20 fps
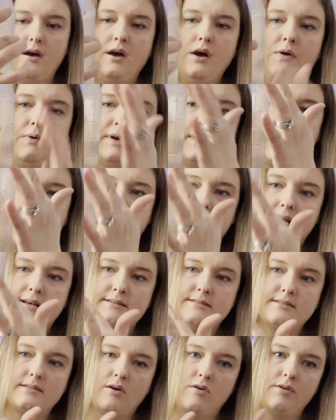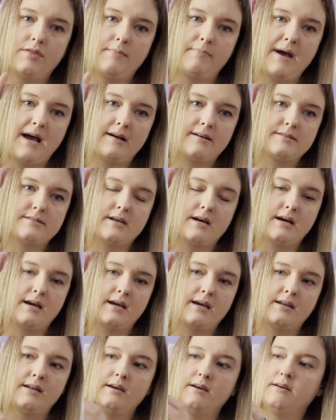Oh, and it has on the back
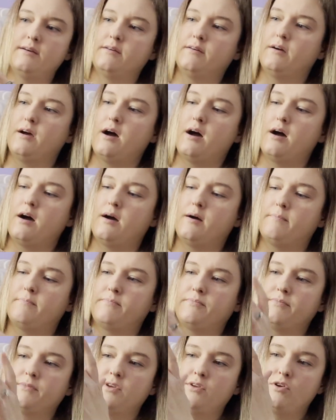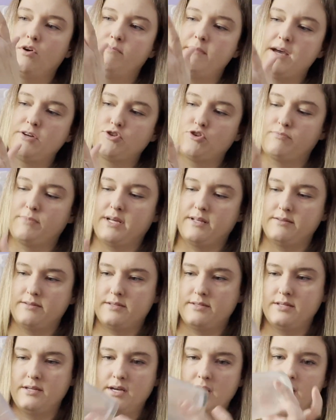side, you know,
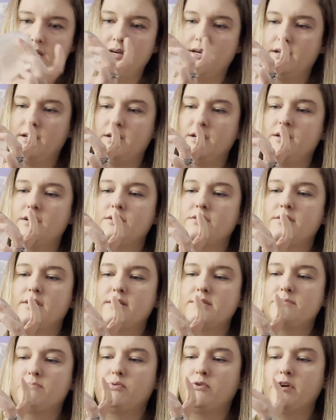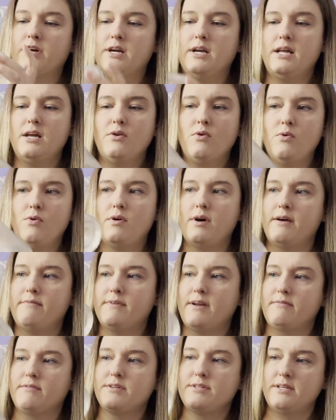measurements. That's pretty cool. I've
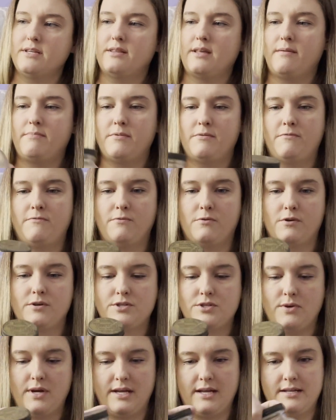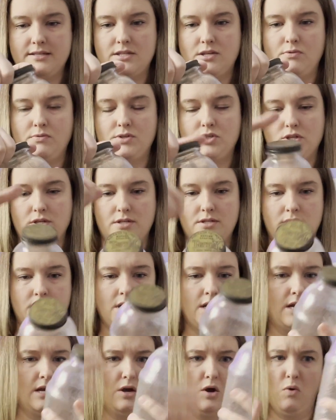never seen that before. So I guess you would just,
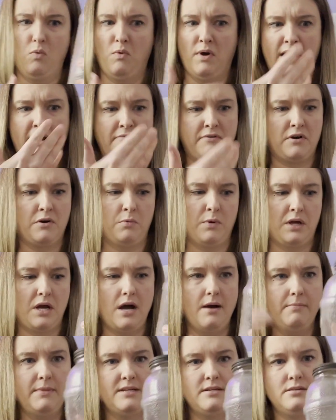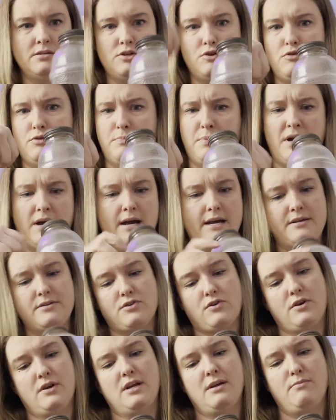whatever it would come in, you would put ice
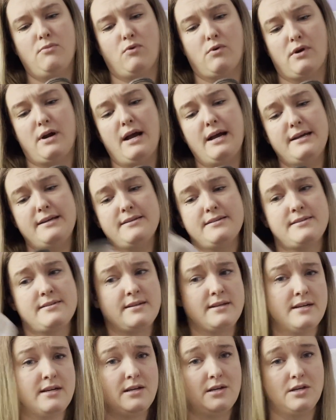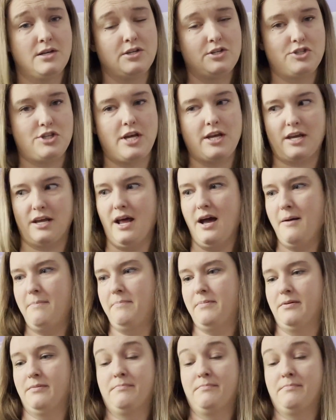cream or ice, shake it up,